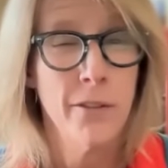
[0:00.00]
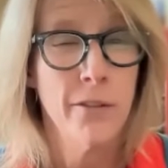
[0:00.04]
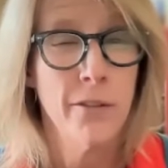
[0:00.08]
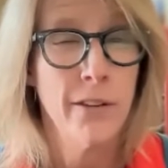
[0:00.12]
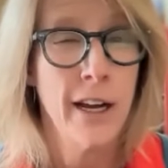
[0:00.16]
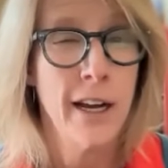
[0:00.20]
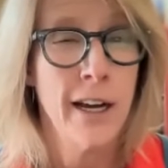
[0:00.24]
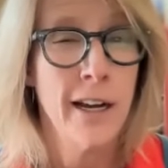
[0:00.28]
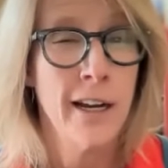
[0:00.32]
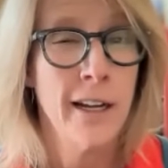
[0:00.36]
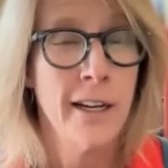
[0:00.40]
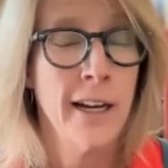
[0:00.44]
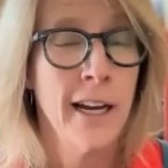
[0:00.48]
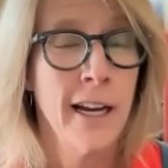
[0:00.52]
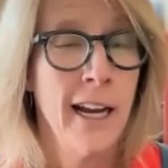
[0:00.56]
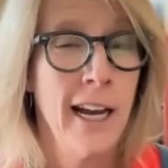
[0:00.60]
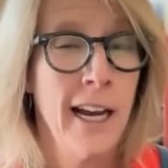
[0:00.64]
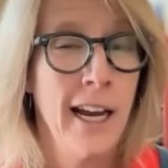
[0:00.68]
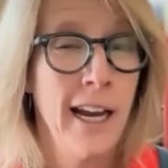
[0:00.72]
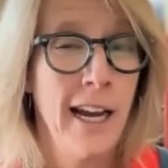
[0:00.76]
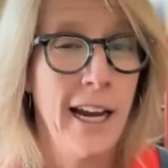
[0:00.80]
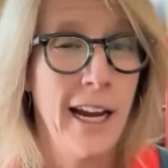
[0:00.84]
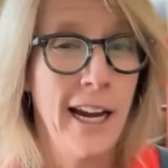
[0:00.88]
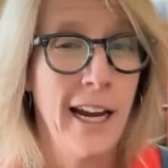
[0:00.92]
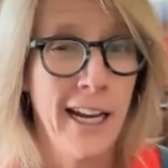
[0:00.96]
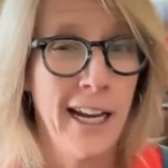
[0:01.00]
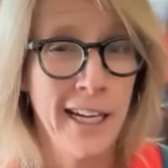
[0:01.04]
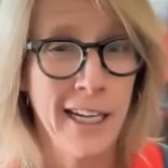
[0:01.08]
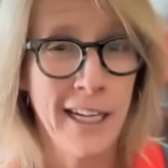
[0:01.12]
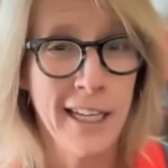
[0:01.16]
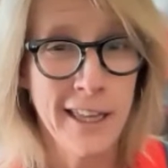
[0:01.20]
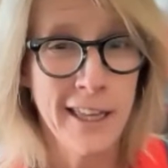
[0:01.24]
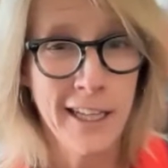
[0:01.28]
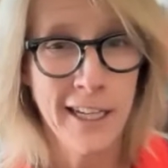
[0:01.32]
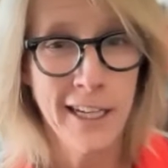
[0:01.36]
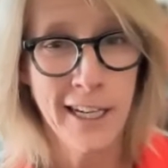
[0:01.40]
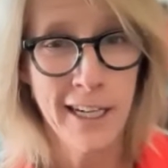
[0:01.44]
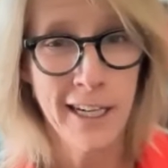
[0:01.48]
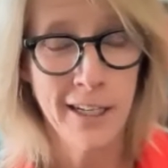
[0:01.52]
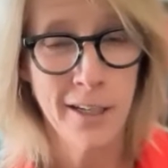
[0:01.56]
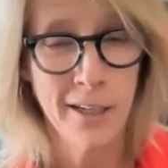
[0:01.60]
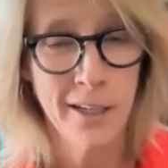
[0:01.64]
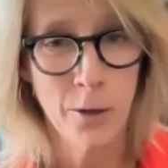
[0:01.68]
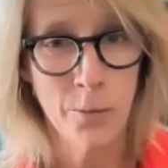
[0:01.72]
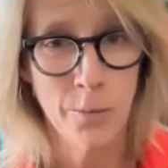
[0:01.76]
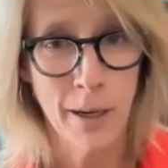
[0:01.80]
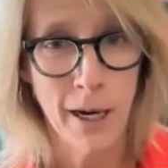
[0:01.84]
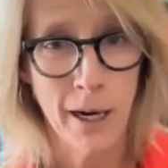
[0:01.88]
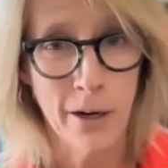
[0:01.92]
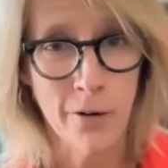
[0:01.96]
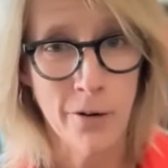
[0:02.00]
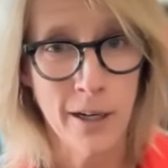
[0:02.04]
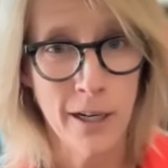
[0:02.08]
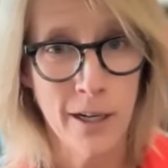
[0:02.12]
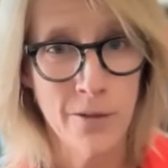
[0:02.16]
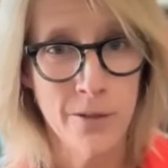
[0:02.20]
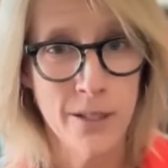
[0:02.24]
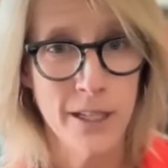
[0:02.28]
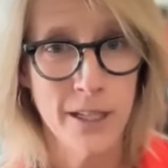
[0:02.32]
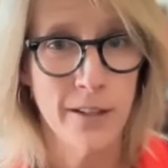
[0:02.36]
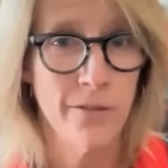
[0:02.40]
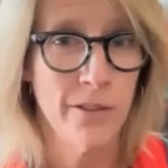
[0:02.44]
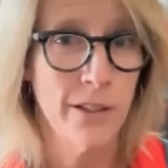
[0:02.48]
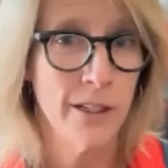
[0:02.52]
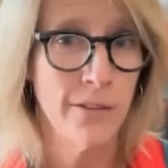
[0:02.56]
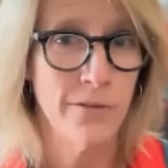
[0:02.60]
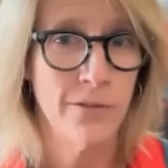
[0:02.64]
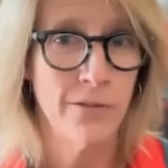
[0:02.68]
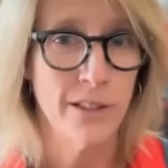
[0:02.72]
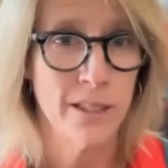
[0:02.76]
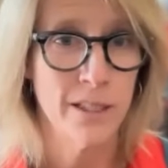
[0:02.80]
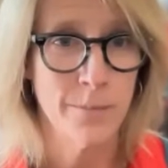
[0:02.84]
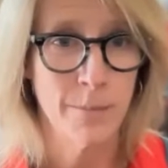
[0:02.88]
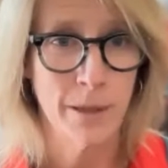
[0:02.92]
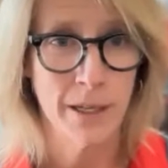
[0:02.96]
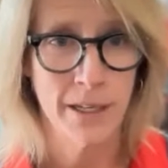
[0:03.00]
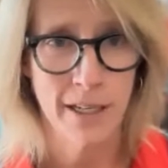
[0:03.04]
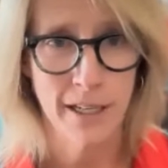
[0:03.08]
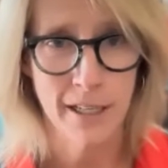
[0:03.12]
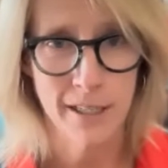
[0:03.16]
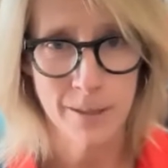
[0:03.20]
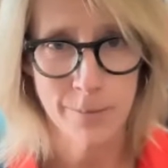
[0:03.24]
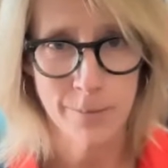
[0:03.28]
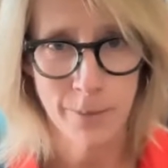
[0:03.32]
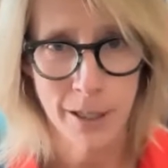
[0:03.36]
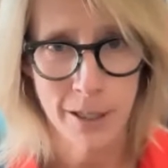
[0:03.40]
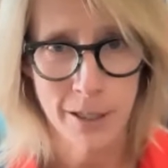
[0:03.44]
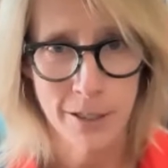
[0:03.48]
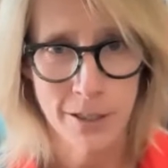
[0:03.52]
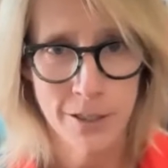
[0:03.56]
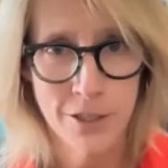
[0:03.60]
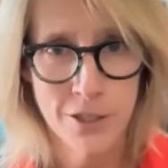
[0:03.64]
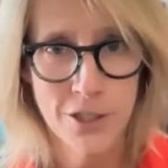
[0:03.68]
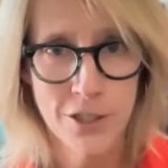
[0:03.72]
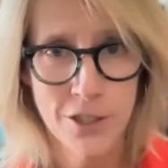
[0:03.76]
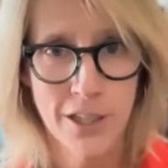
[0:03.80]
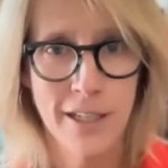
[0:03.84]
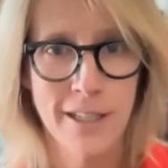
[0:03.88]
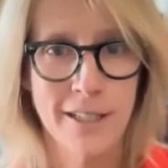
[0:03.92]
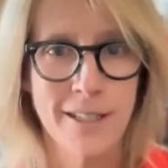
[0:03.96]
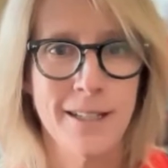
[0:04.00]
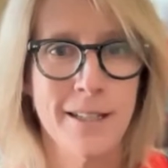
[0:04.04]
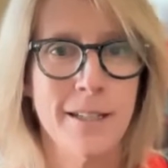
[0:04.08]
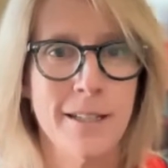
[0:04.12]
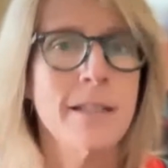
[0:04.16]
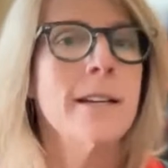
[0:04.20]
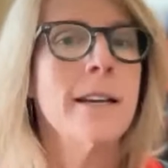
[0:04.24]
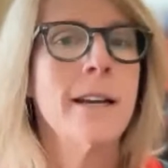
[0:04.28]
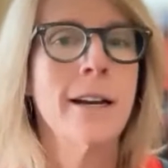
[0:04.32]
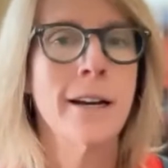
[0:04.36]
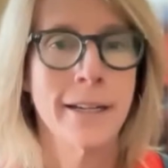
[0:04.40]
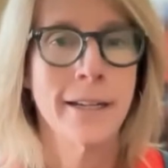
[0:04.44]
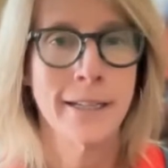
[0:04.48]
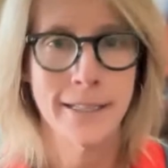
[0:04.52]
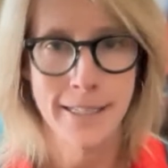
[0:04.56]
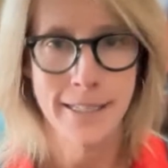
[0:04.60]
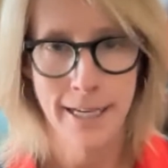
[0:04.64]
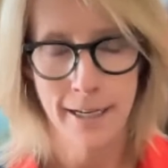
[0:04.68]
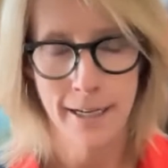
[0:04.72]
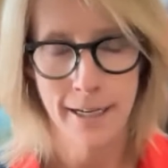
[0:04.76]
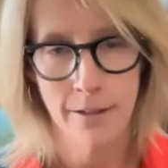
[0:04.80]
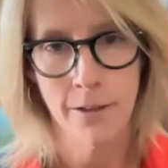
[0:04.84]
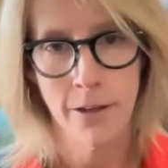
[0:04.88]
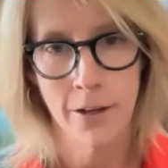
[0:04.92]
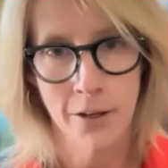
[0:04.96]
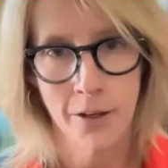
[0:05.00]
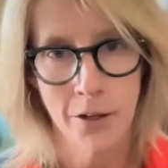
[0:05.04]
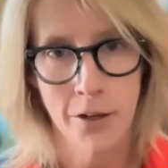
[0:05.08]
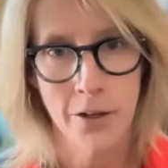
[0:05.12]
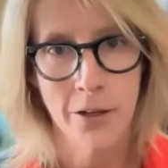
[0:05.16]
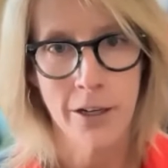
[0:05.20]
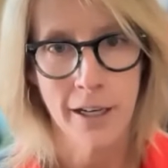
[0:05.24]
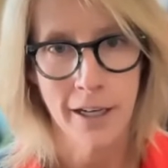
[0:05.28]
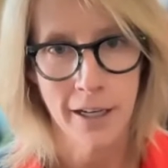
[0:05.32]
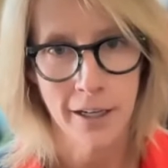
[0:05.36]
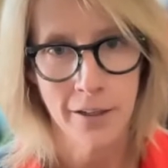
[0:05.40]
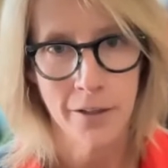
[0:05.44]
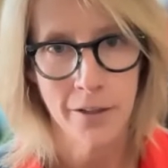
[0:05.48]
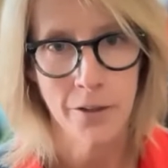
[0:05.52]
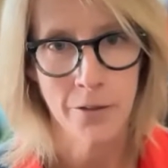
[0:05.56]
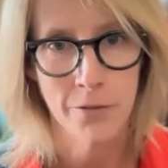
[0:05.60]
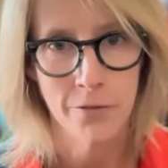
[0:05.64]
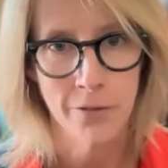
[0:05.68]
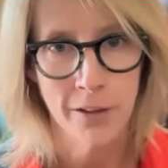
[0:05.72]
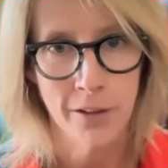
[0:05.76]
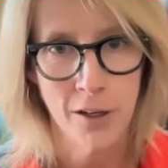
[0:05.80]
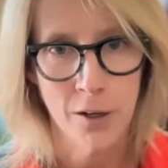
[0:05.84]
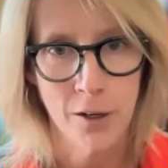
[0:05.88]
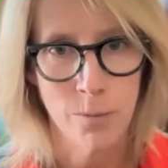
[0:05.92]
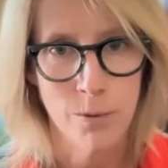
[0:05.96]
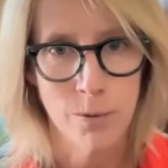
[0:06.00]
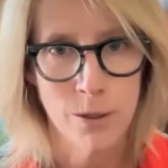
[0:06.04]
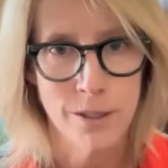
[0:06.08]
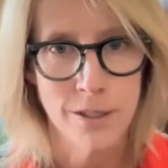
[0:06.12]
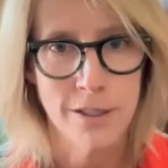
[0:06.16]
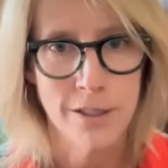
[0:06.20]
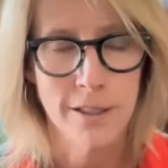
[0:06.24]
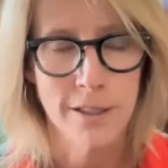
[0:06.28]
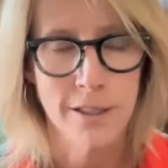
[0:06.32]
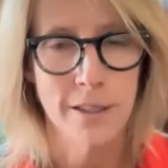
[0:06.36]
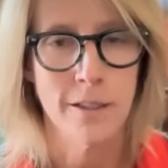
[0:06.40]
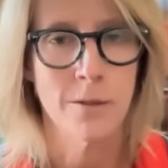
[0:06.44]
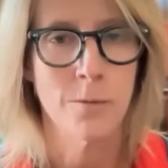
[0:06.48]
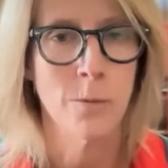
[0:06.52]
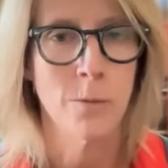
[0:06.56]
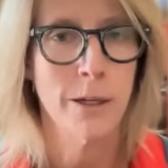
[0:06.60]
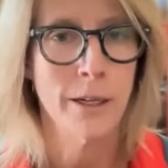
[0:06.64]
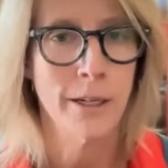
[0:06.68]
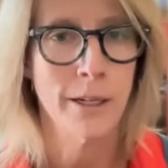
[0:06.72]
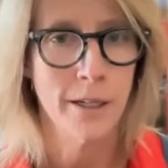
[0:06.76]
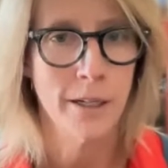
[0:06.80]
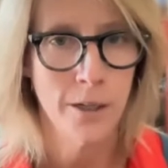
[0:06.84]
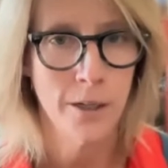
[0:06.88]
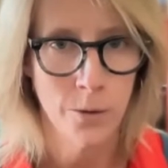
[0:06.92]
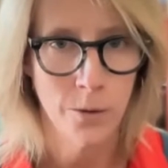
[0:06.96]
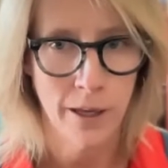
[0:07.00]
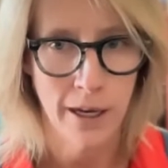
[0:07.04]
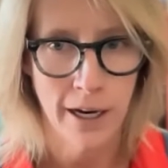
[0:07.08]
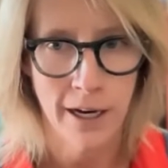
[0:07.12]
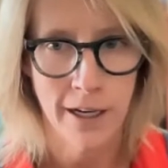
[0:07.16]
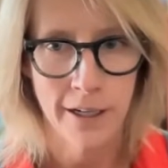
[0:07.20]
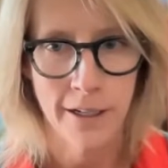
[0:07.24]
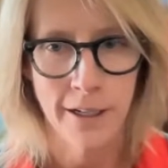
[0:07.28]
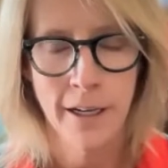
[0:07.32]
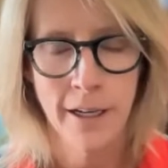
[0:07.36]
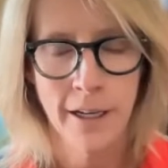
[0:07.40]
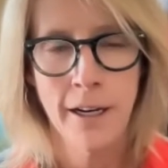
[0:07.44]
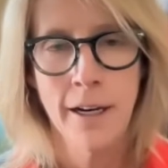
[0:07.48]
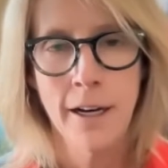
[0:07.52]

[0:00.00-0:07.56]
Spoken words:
you've had anything in your background, even if it's been expunged, it's going to take longer to get your fingerprints cleared. We know that.